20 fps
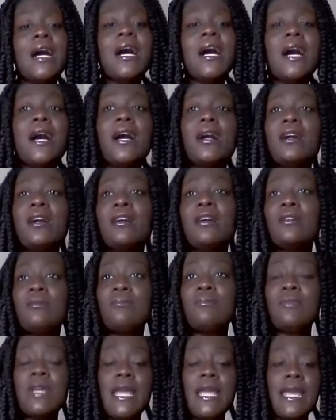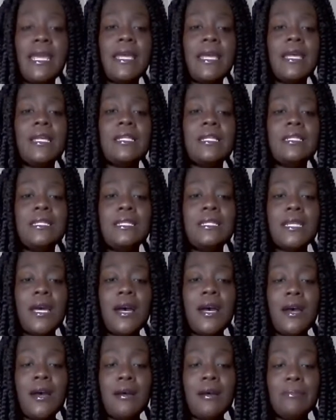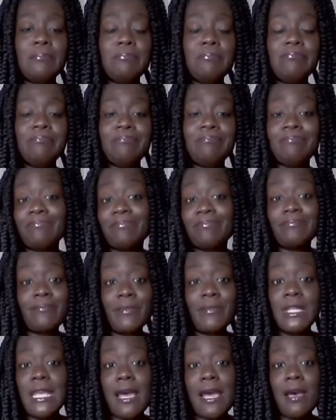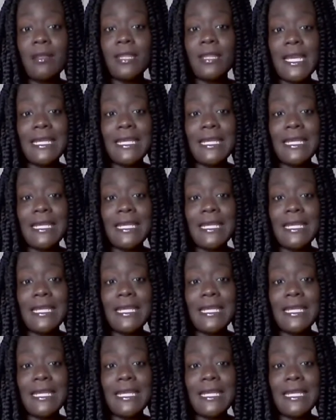And yeah,